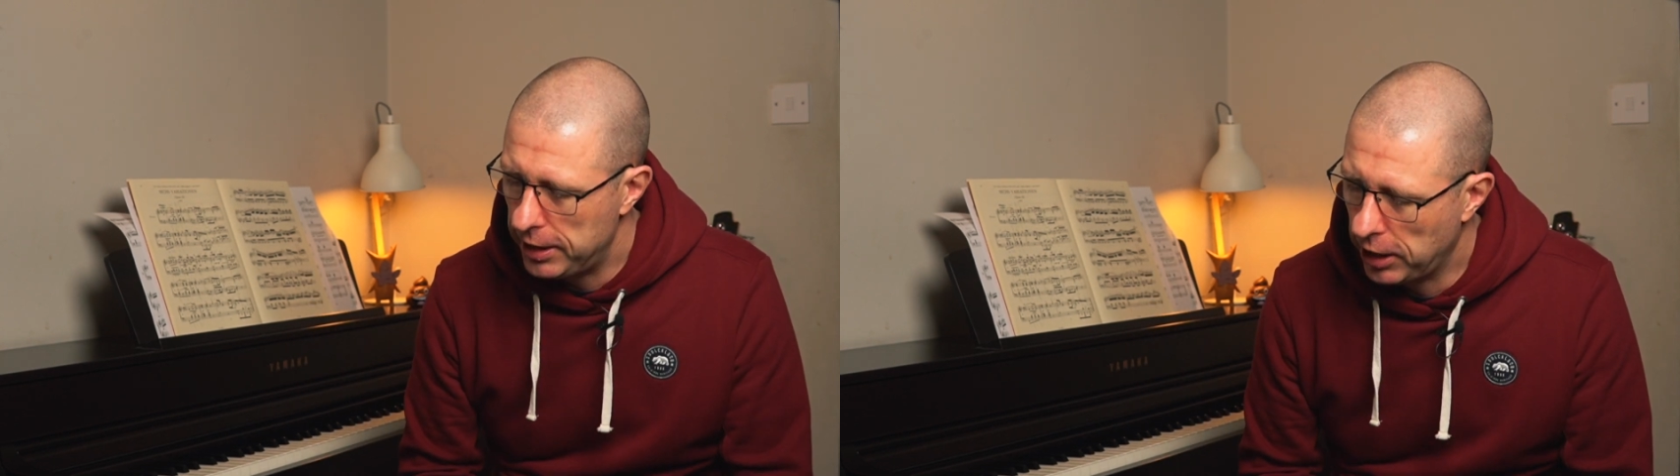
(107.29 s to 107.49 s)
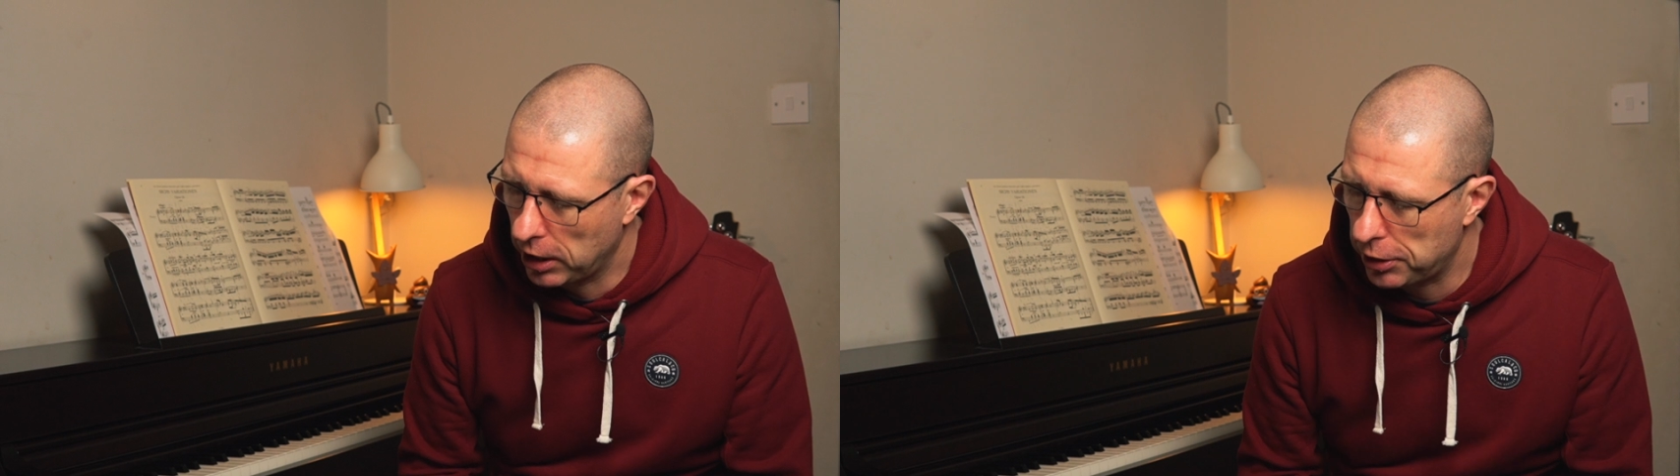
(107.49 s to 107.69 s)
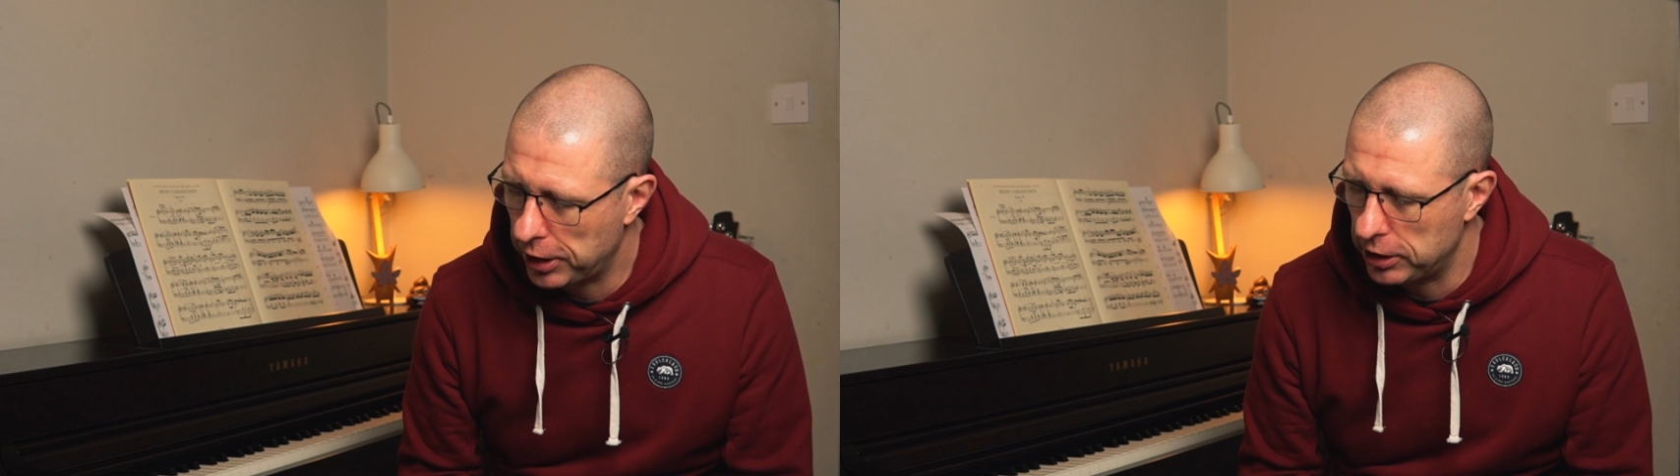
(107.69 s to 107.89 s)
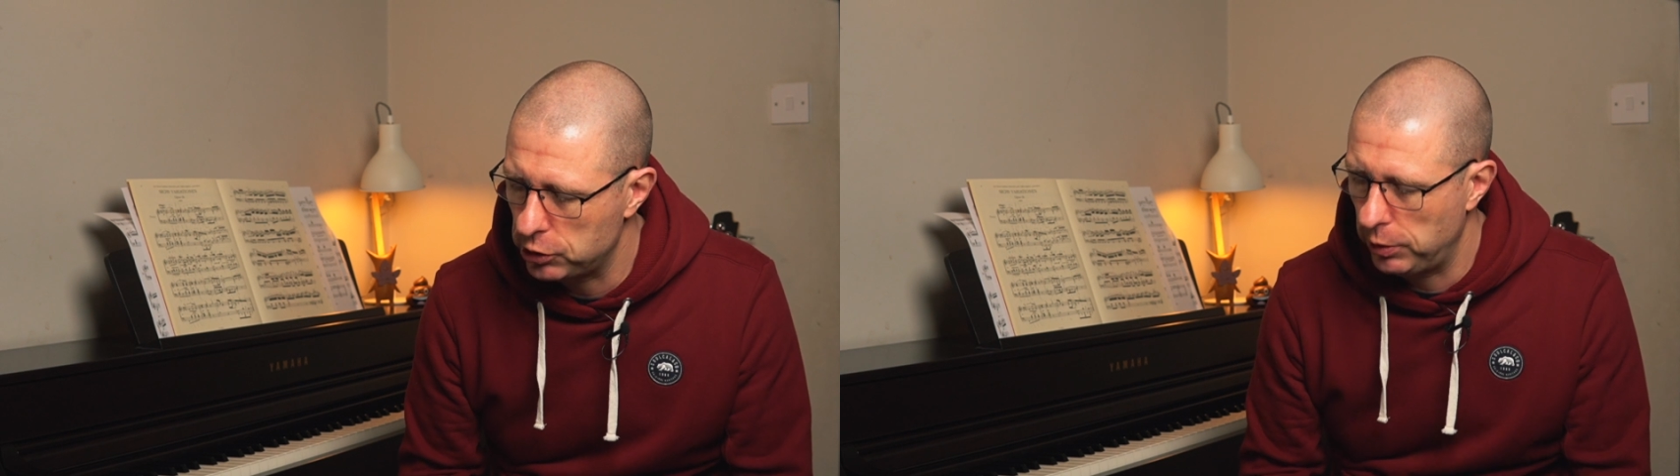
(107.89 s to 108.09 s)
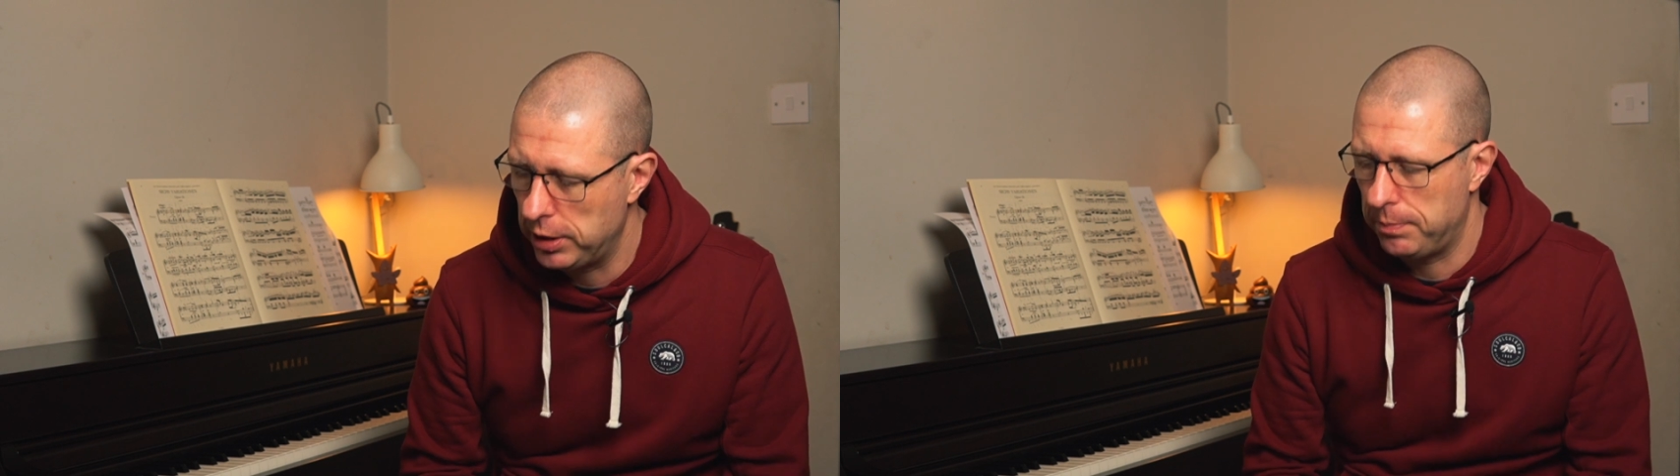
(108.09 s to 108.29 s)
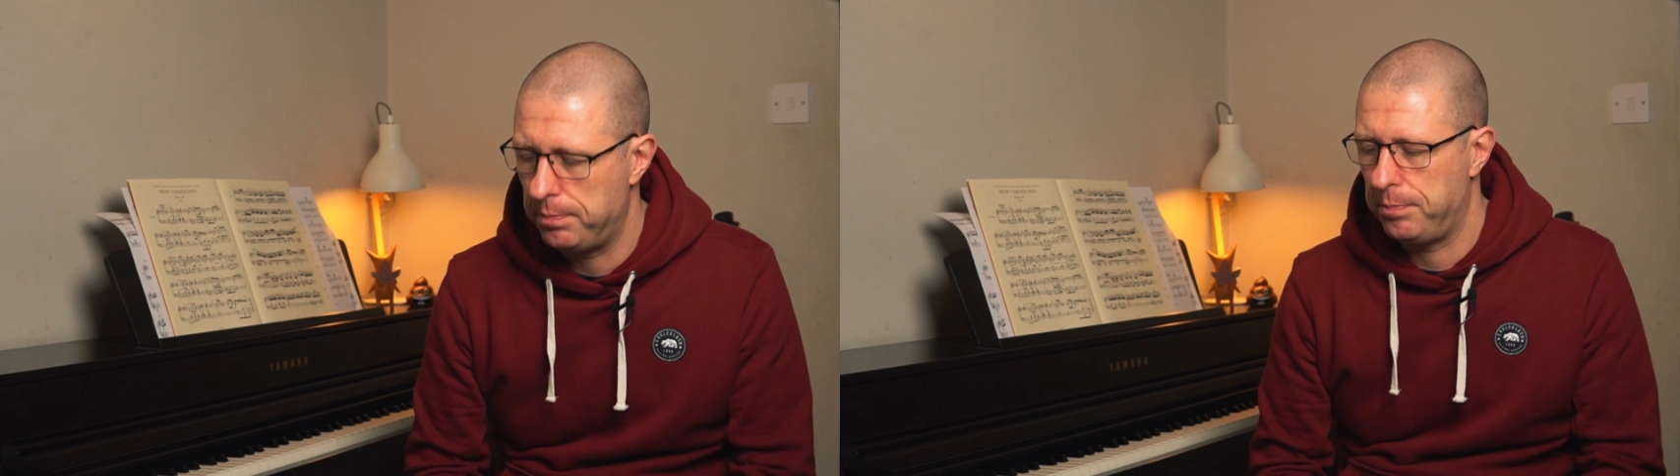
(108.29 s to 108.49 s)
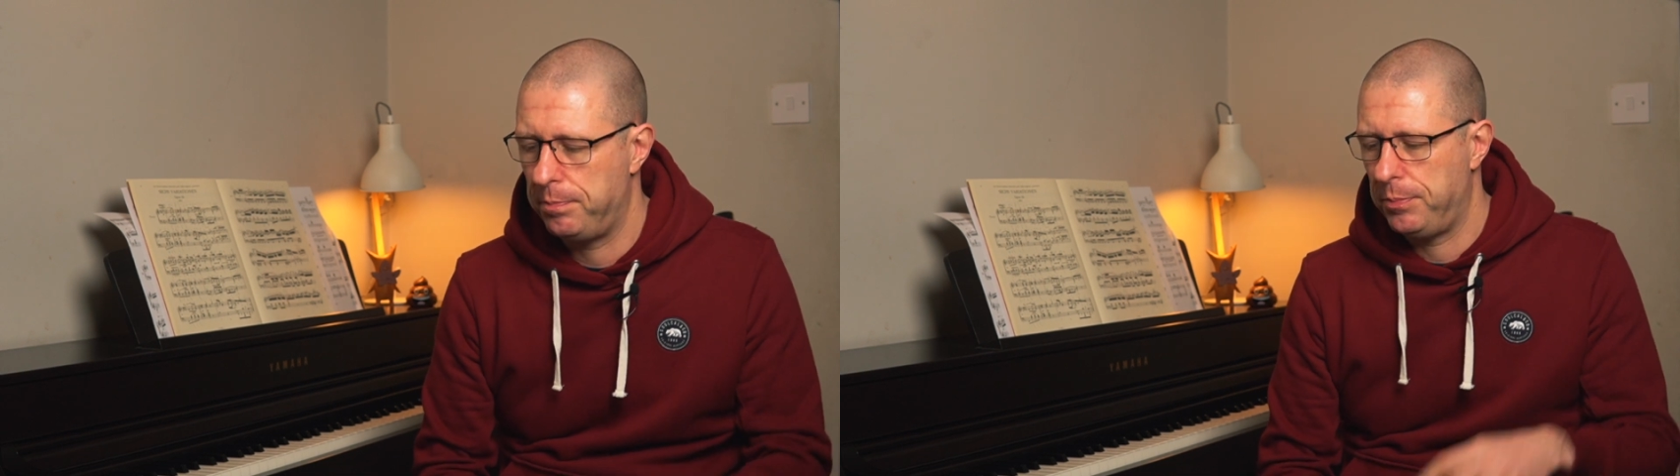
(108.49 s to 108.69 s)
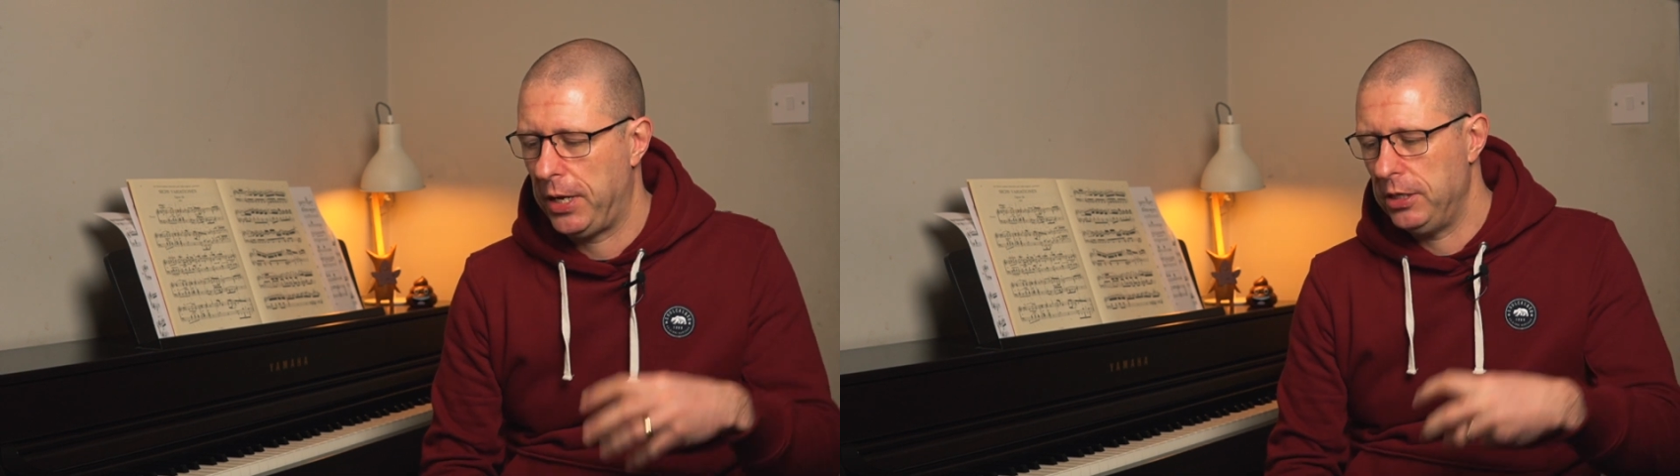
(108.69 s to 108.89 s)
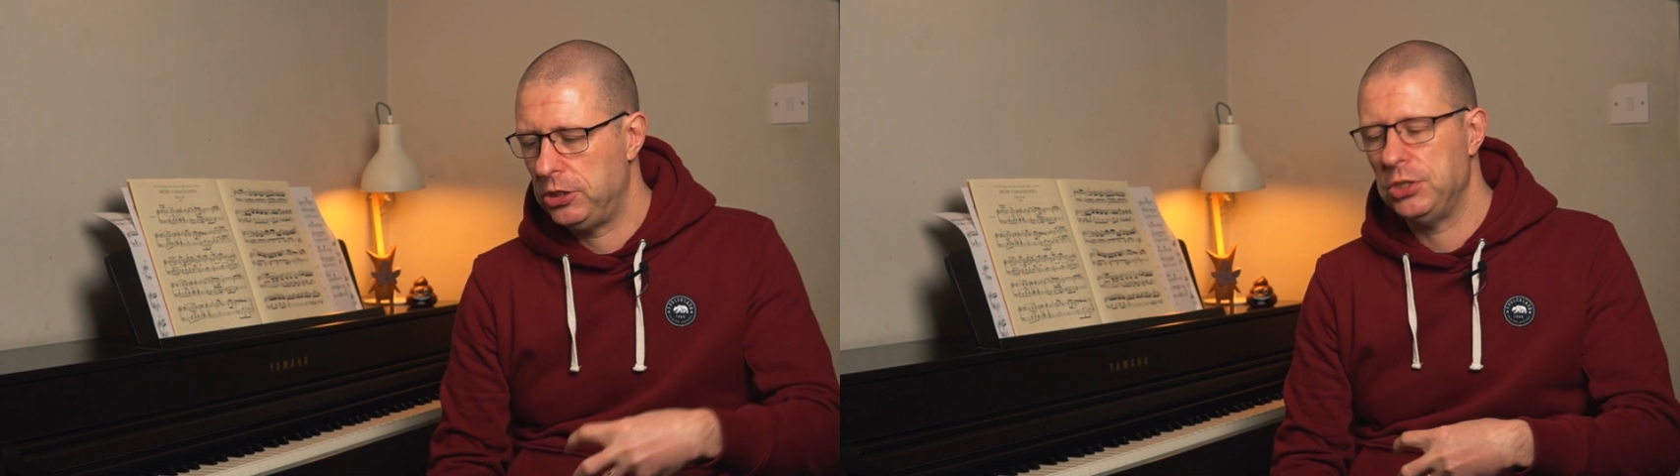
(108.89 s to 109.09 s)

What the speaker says: The other thing is where the pitch